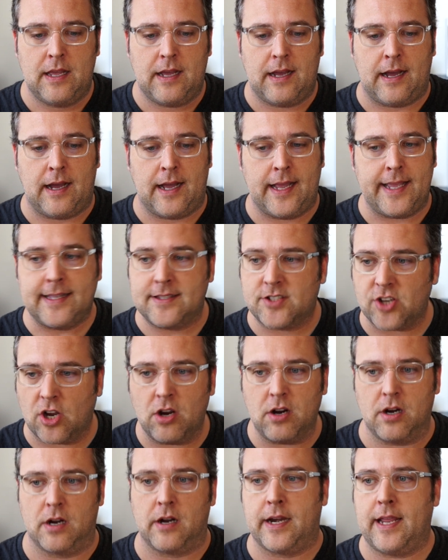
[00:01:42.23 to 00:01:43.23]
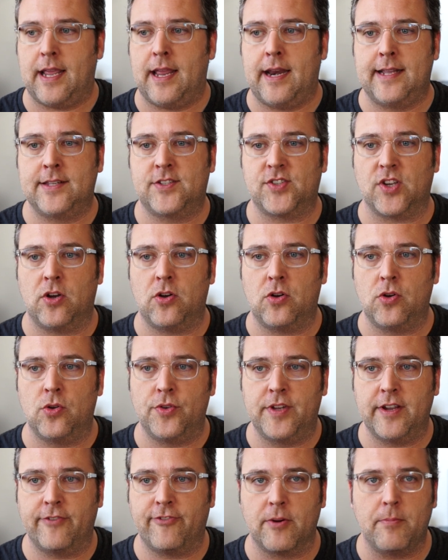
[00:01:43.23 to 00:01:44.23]
uh, it's hard, and it's a
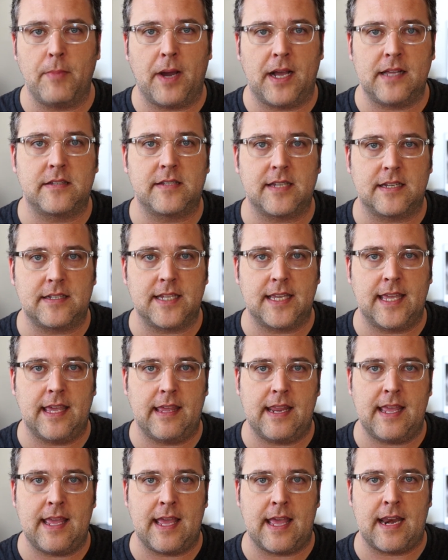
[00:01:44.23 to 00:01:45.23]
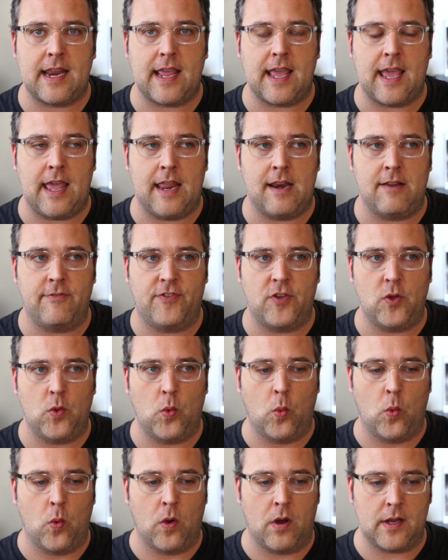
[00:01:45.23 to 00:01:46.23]
whole different mindset to get in, and if
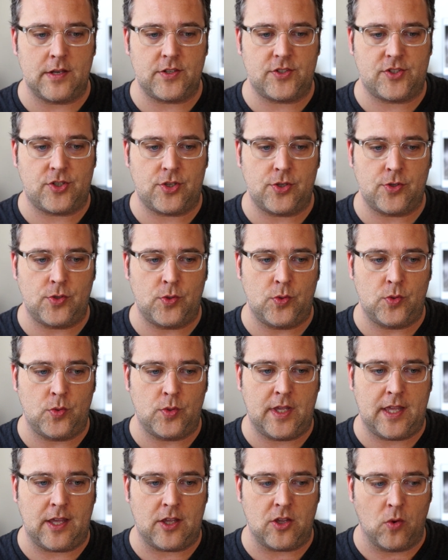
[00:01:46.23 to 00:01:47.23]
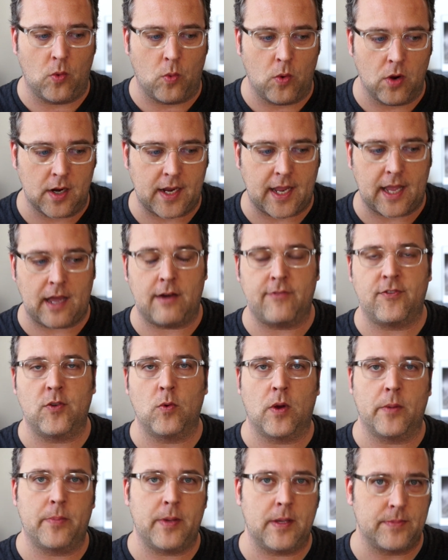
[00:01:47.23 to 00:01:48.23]
you want to get your work out, if
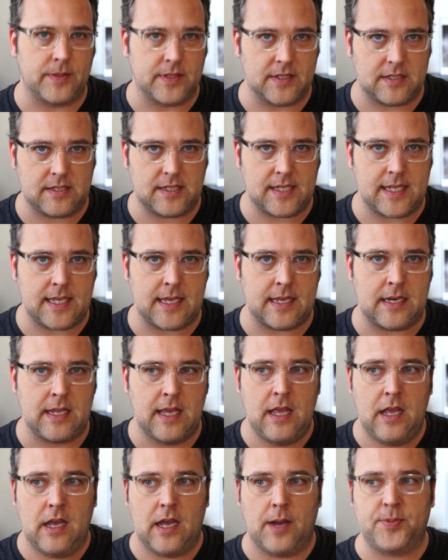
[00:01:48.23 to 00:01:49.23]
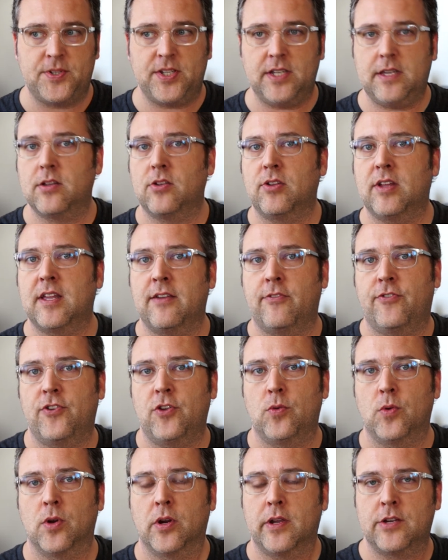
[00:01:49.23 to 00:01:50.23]
you want people to see it, uh, particularly if
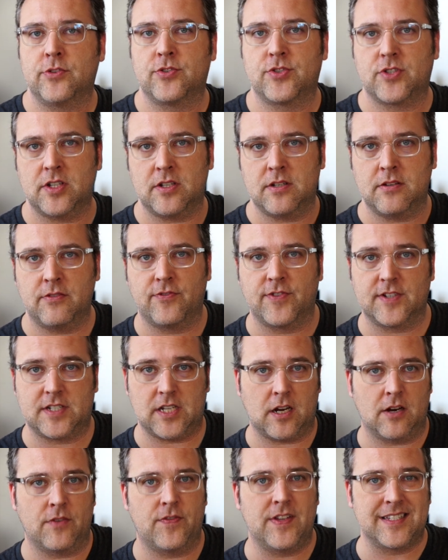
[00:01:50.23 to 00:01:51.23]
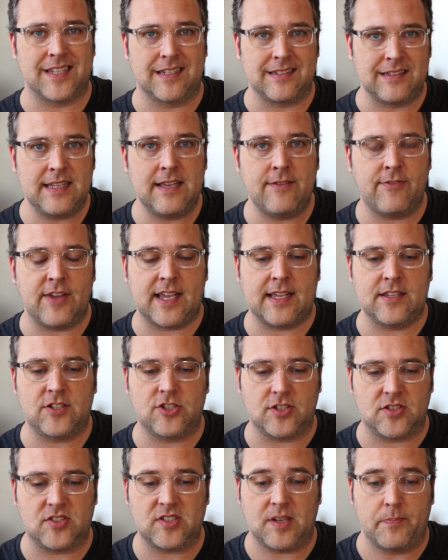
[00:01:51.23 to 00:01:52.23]
you are interested in photography as a living,
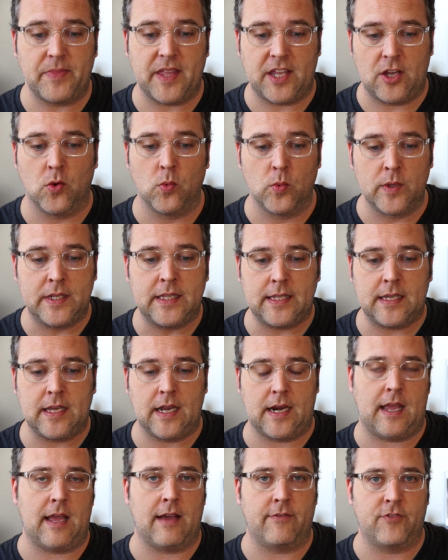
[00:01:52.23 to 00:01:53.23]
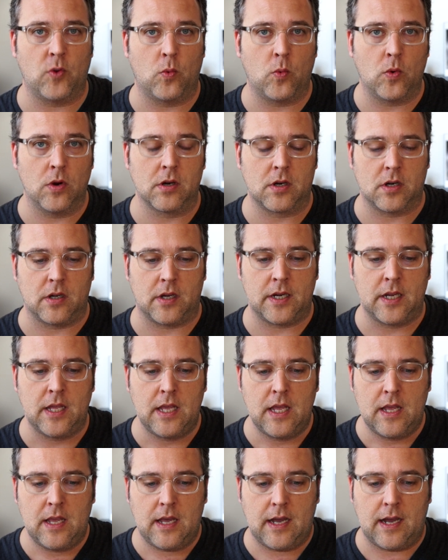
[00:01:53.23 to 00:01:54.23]
it's just something you're really going to have to work on.
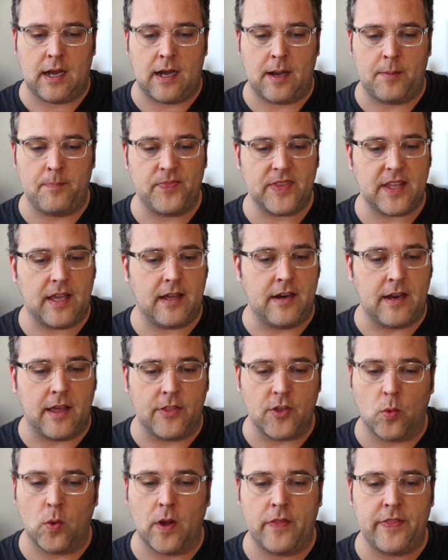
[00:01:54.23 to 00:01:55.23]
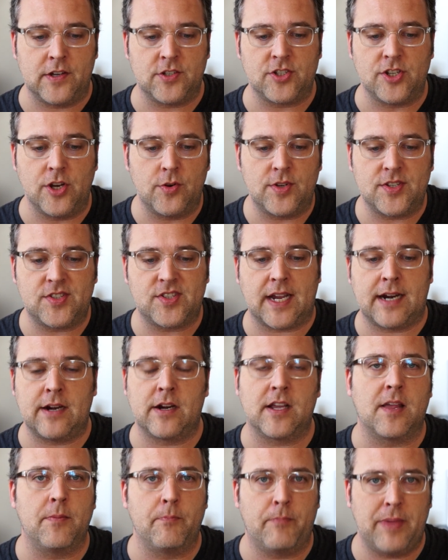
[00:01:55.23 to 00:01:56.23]
Um, another one, there's no
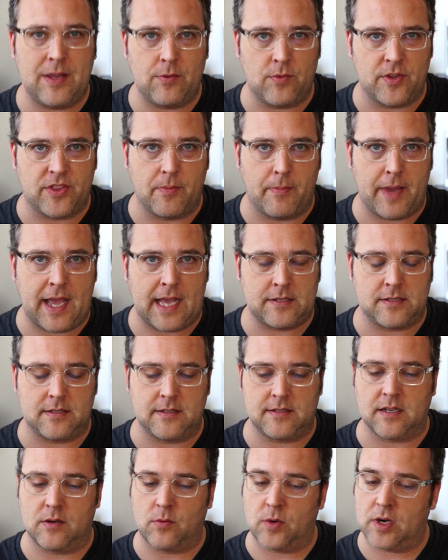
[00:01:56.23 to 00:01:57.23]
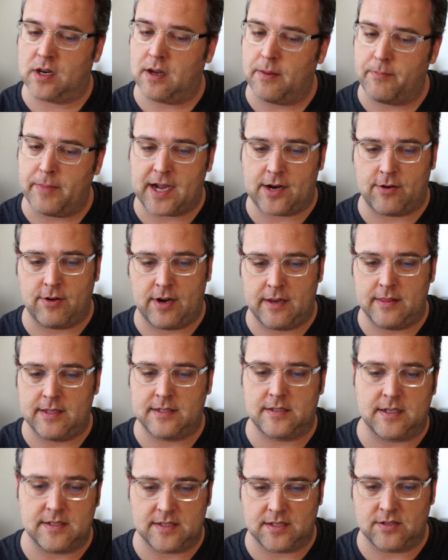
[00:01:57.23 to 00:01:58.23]
desire to compete with the masses, and I want to come back around to
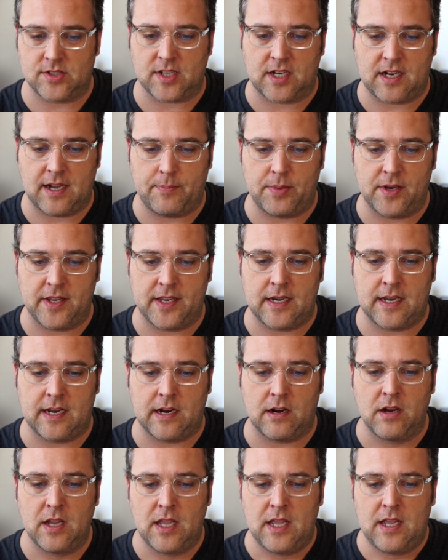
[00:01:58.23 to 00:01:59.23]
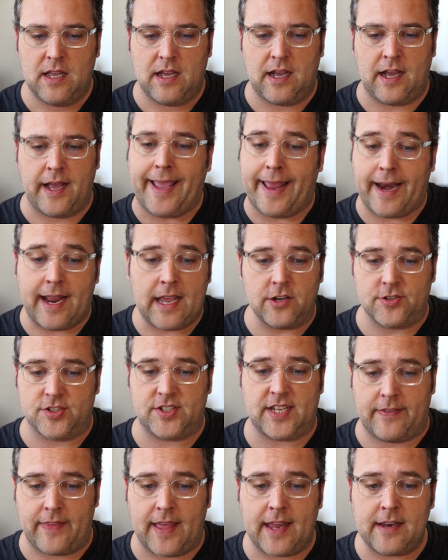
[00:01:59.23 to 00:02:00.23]
this because there's a couple in here. Uh, and I
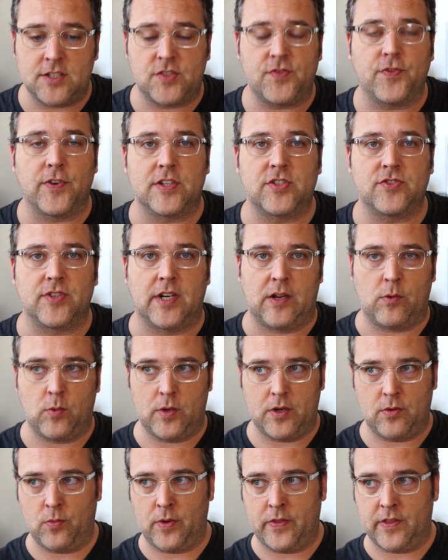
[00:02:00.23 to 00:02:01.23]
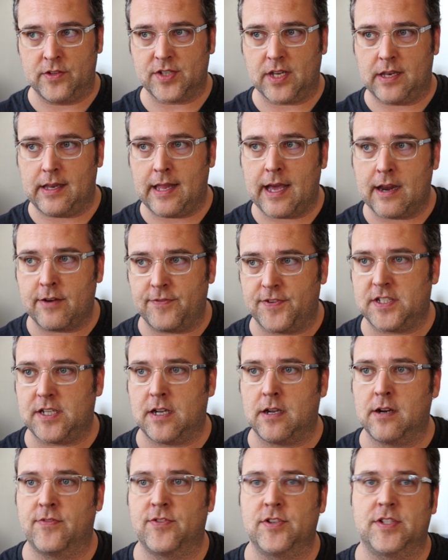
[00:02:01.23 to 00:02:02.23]
understand that is frustrating when, when there's a lot of
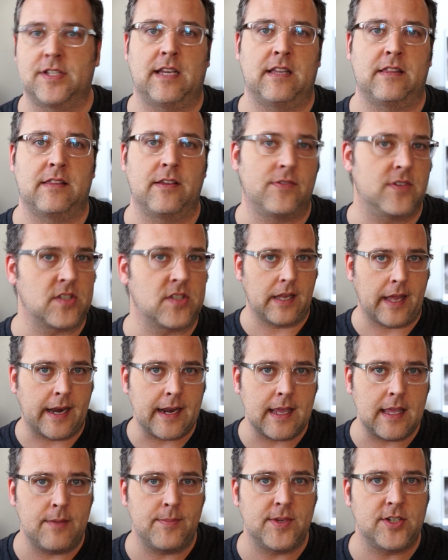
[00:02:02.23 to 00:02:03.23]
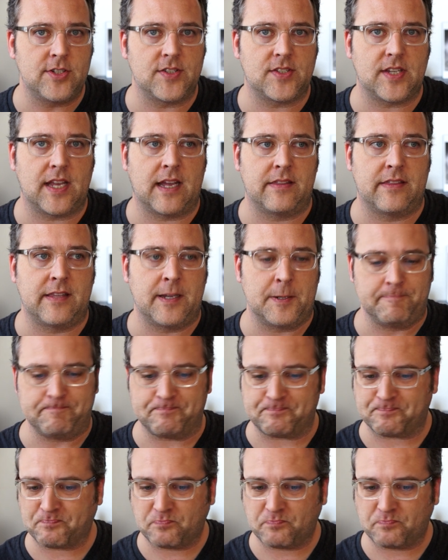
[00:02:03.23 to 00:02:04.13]
photographers out there, lot of images out there.